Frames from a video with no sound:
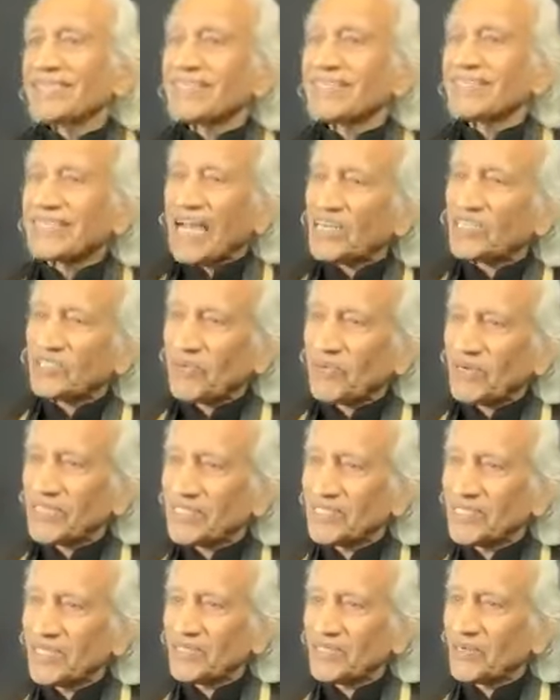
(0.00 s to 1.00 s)
That's what
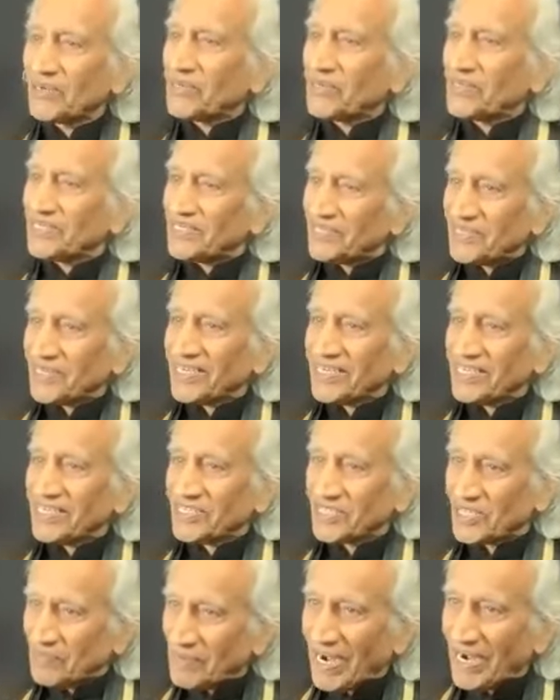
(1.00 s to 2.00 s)
the Yoga Nidra is
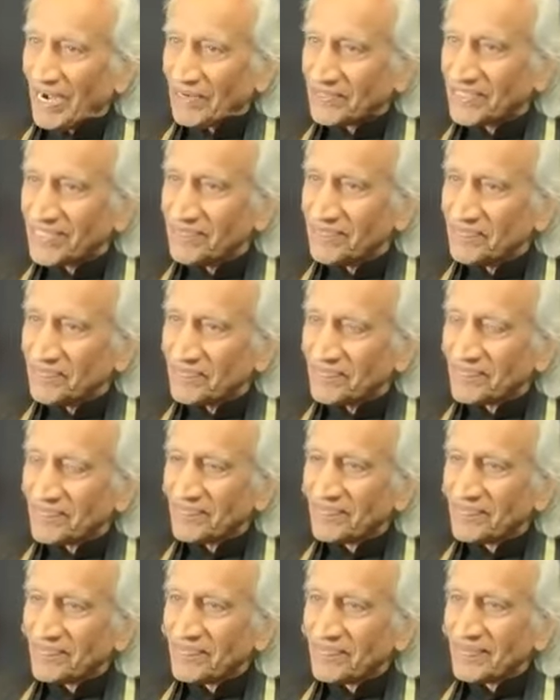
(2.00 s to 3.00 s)
about.
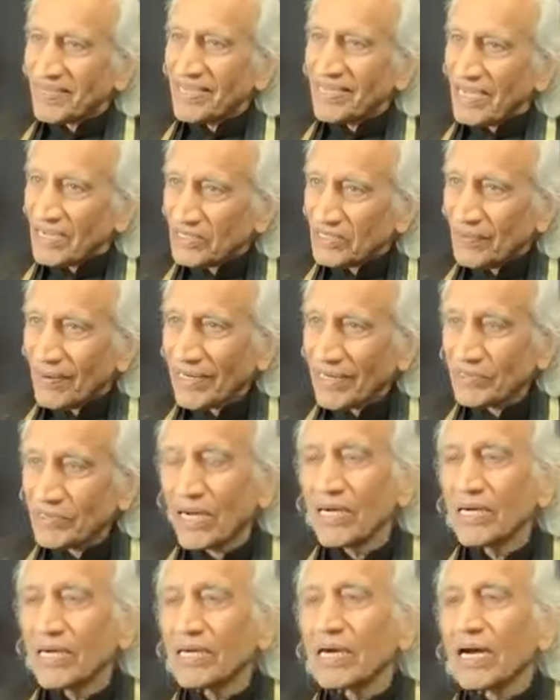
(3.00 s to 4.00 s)
It's about
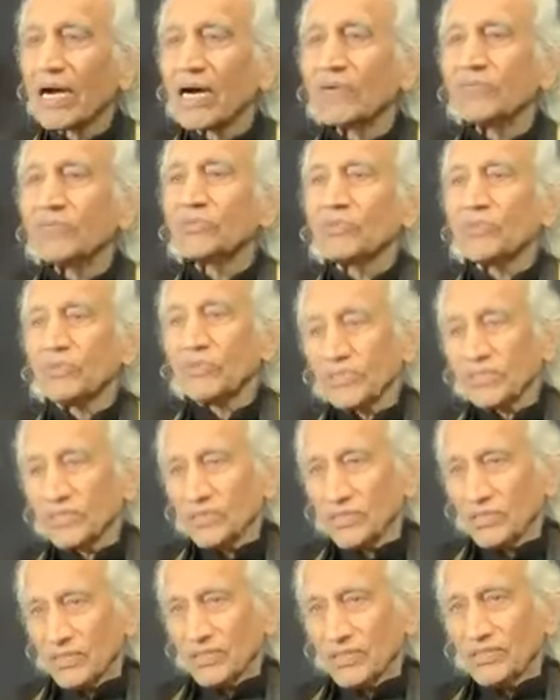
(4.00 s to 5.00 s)
how to
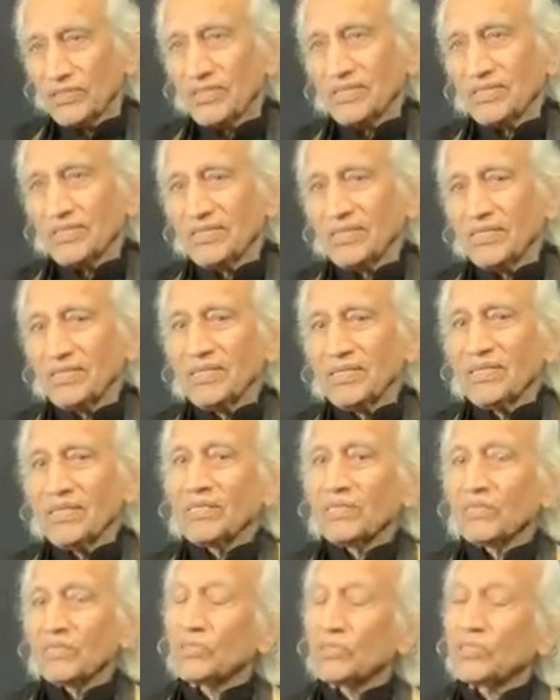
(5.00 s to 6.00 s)
return
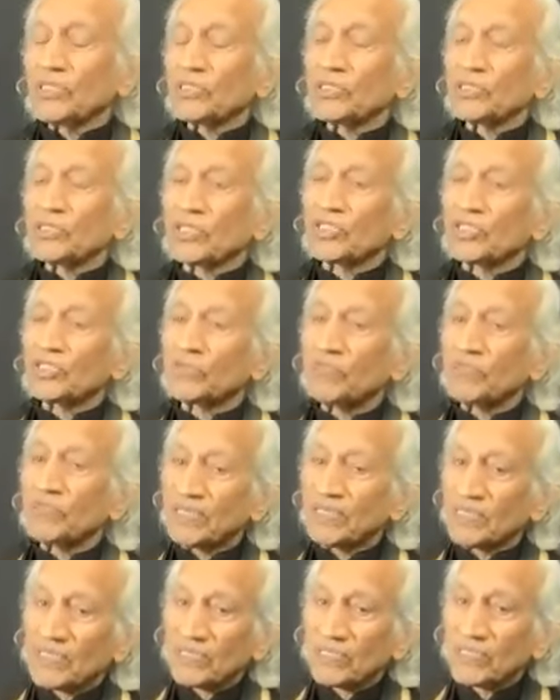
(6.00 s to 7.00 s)
to this
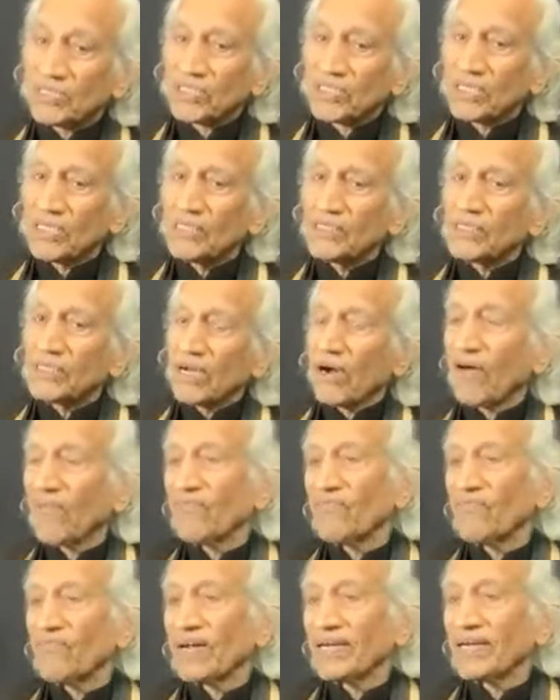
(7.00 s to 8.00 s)
experience of
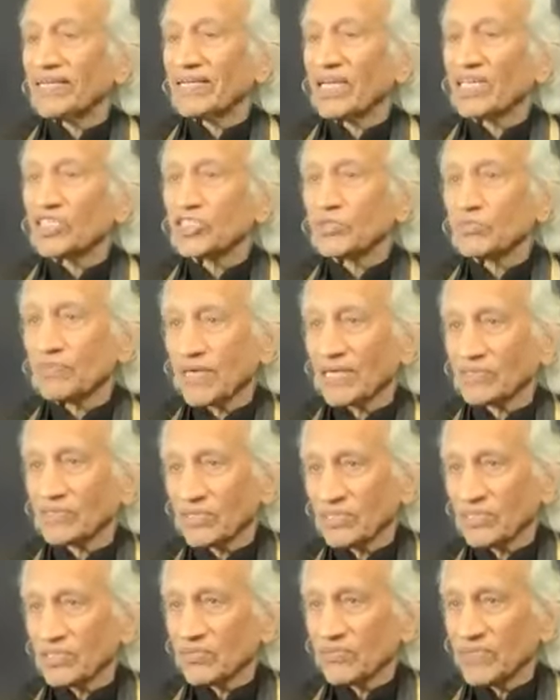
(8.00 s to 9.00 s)
oneness
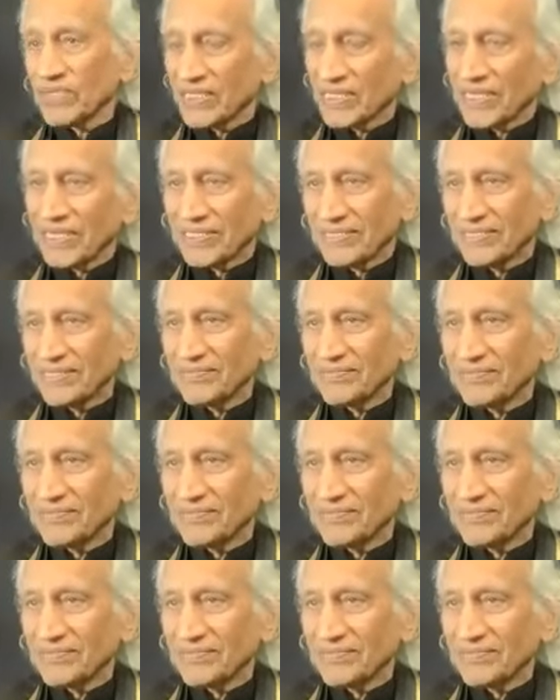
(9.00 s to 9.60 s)
presence within